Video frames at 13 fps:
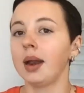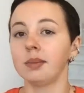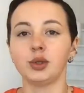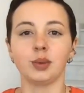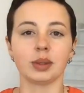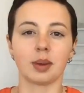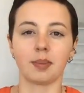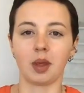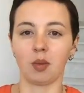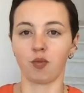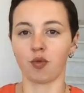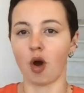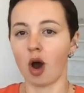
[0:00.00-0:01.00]
I'm doing something
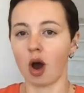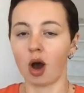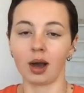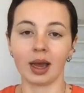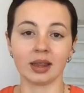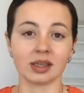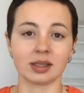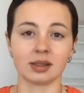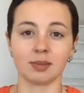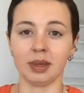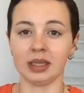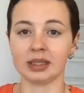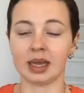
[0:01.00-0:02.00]
wrong, and this
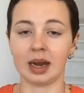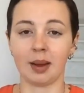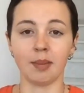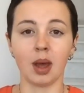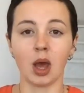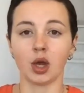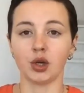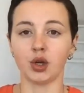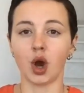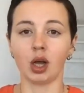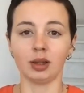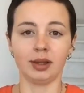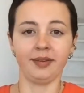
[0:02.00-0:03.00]
means that I'm
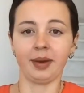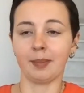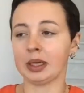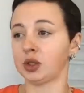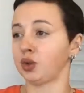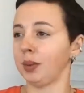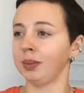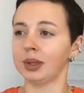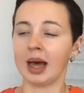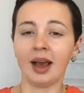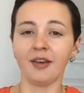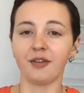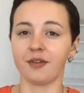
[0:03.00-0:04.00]
not living my dream
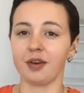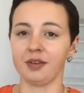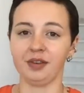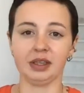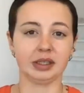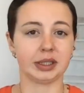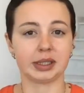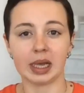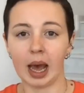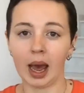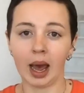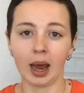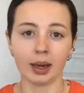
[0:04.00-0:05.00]
life if I feel
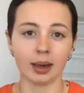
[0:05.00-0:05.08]
sad,